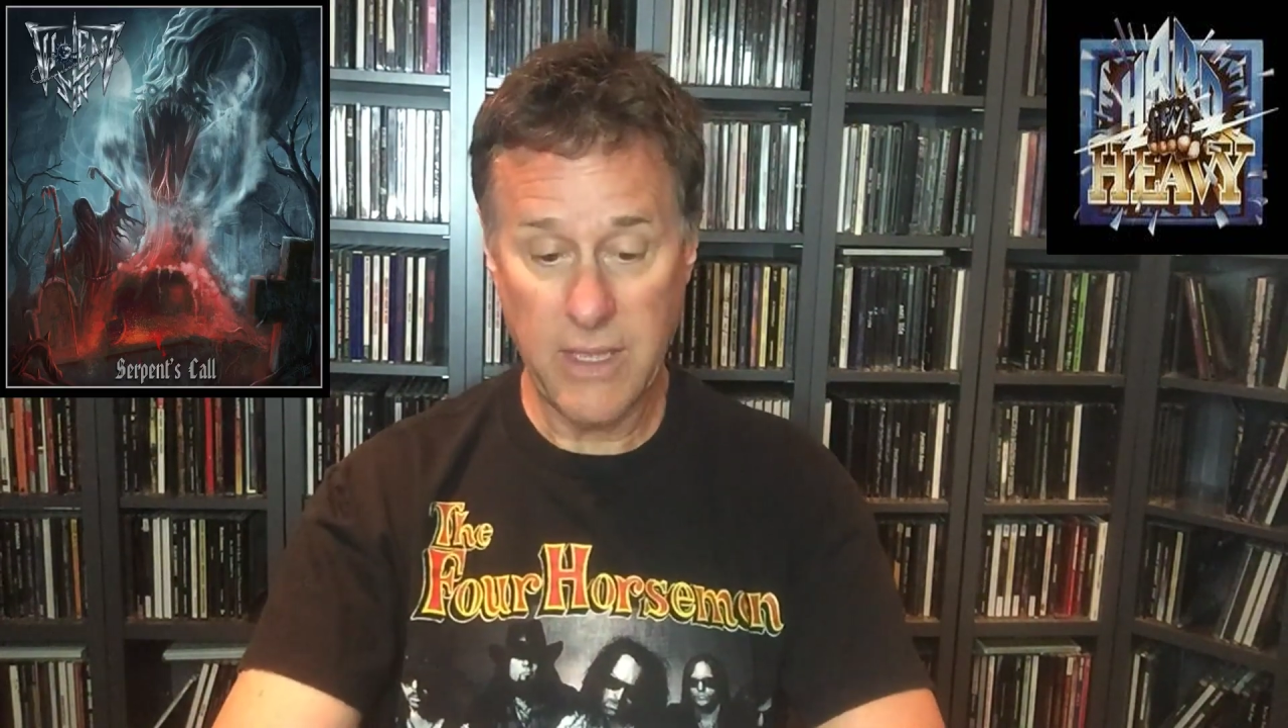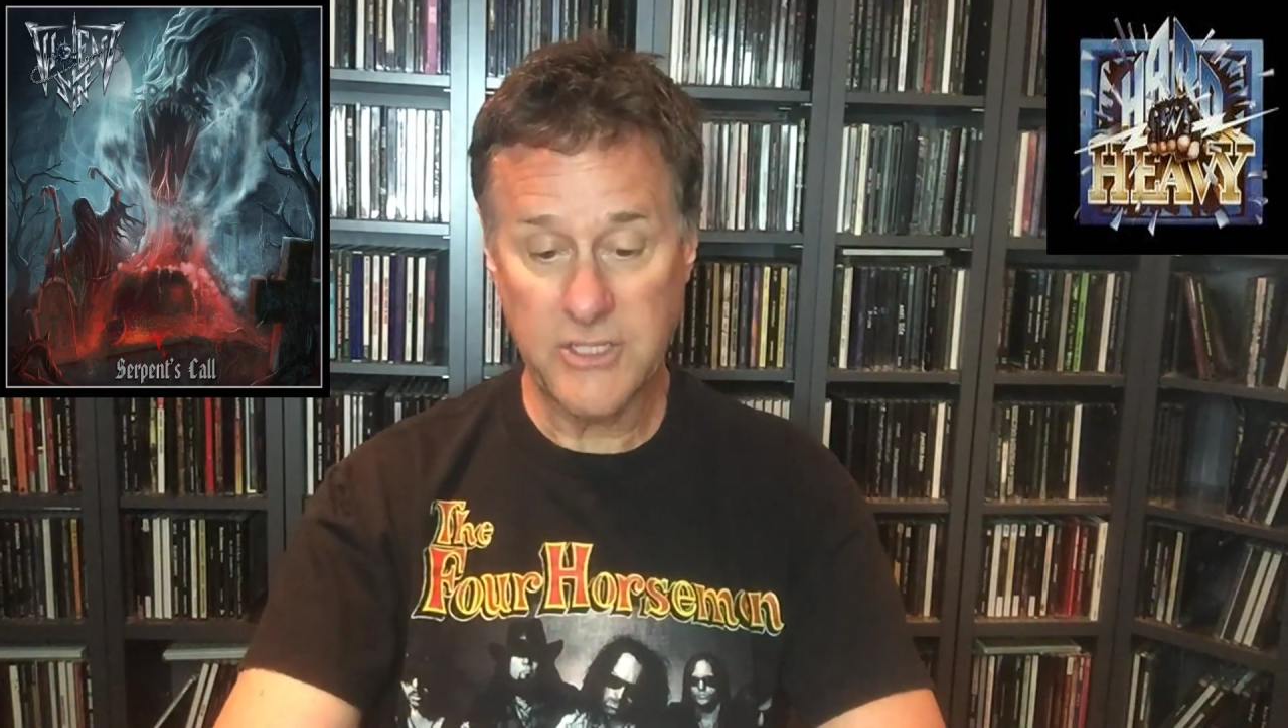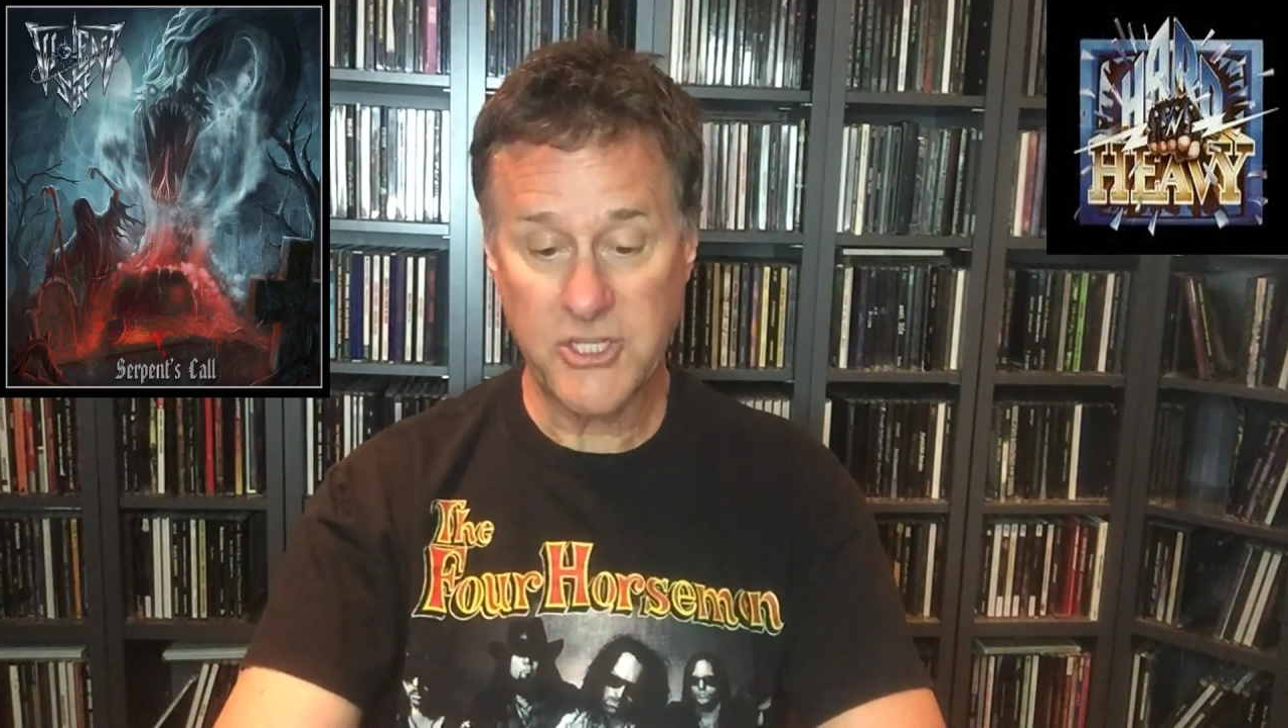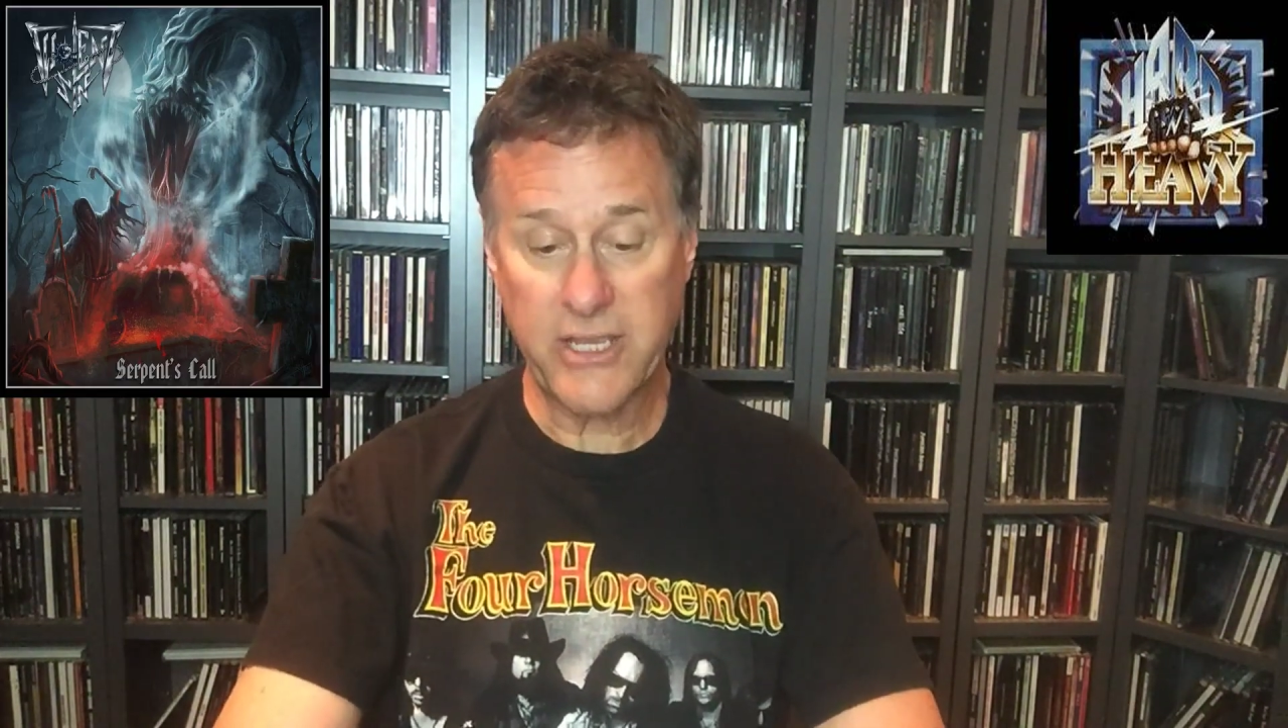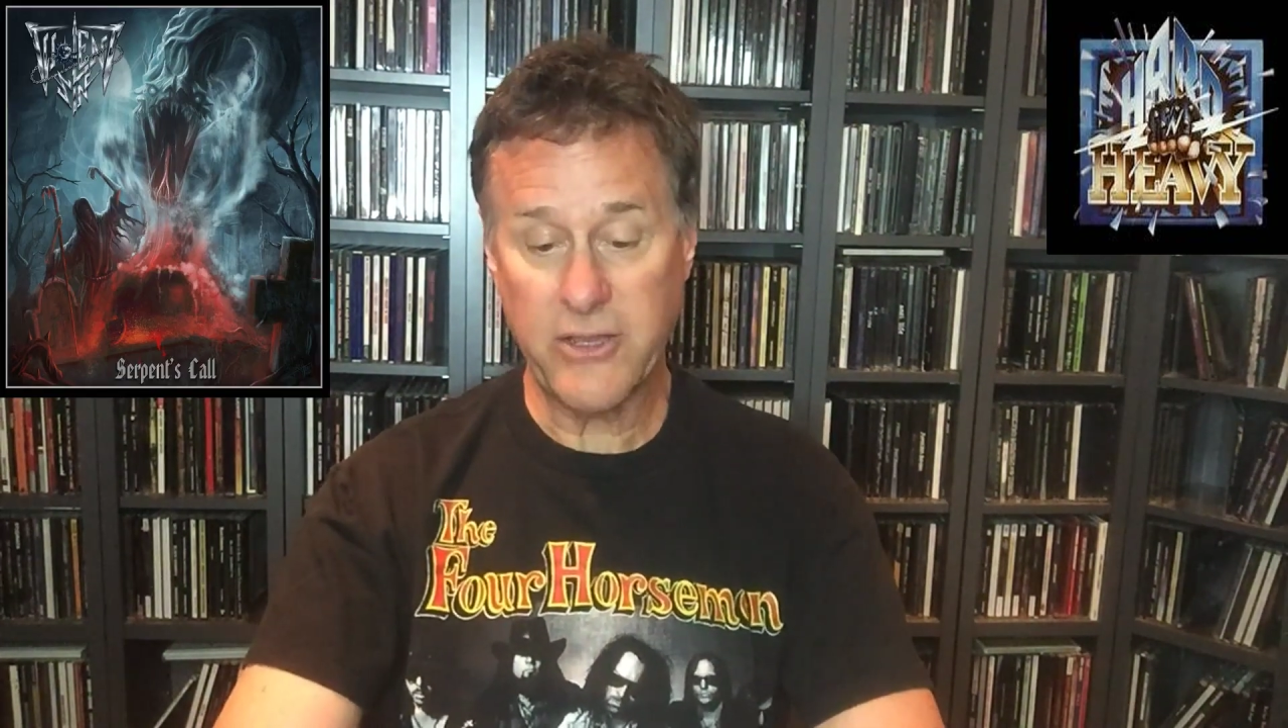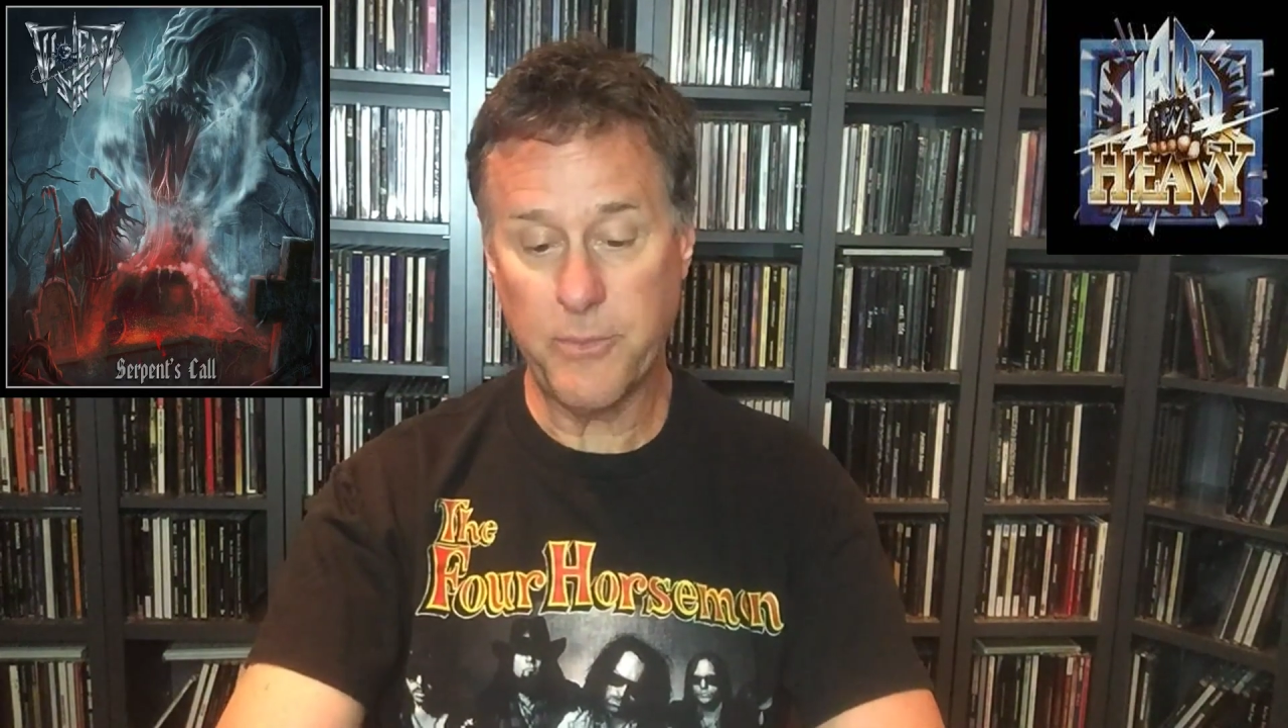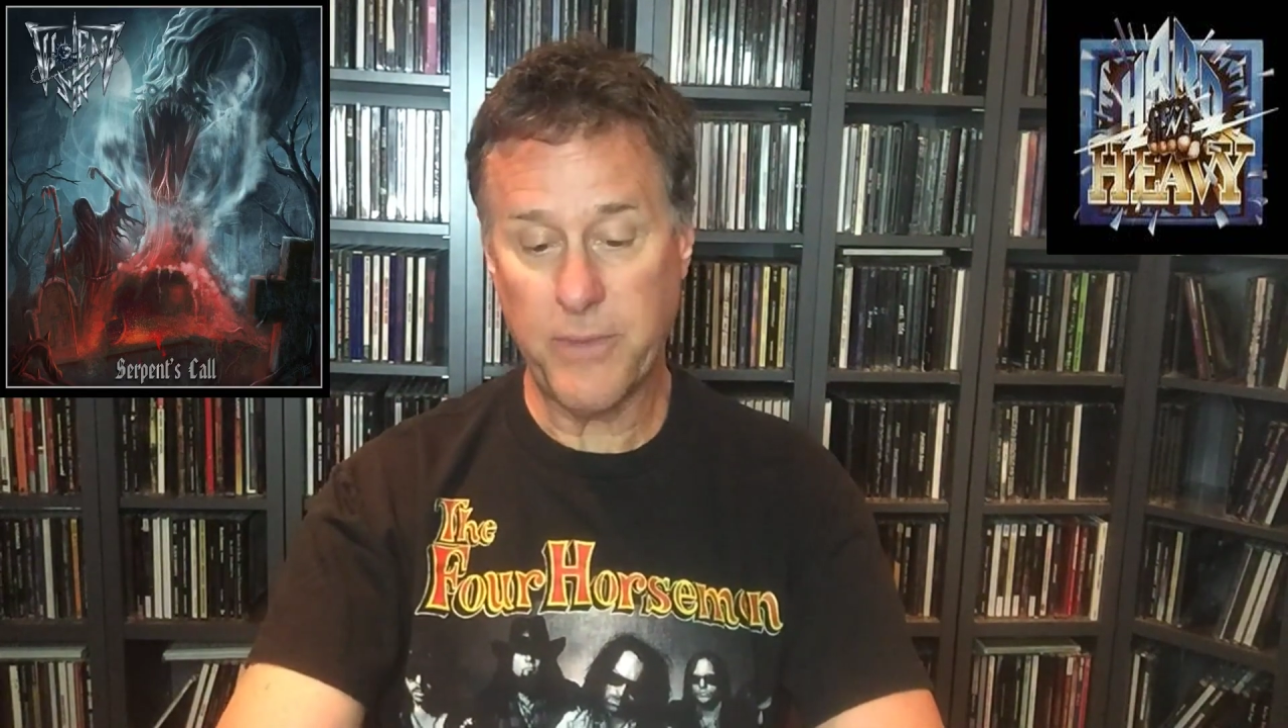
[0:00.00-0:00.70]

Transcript: check out